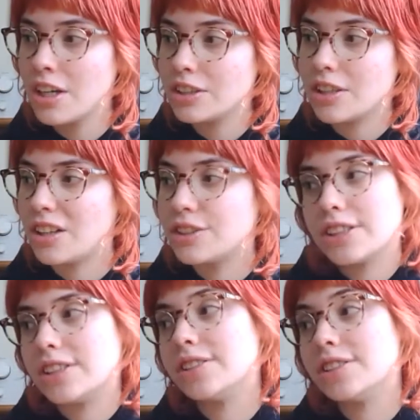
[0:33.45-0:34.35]
such
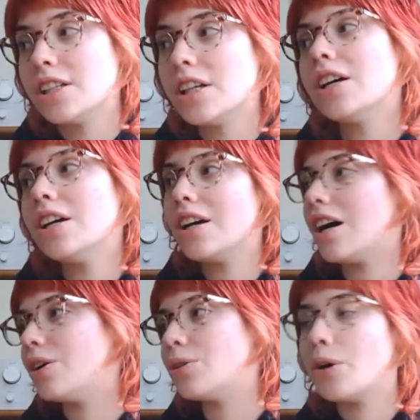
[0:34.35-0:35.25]
as, I
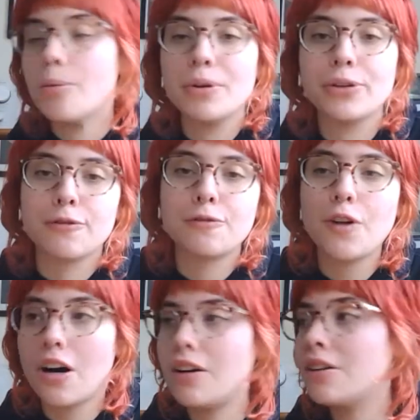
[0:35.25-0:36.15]
don't know, a bit of
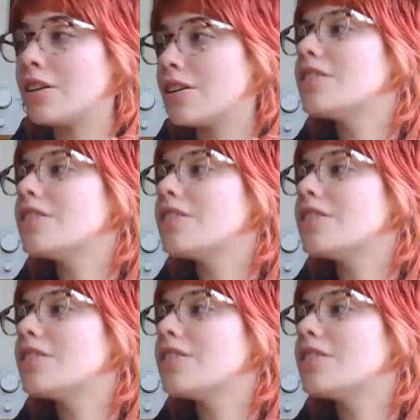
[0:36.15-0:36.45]
funk,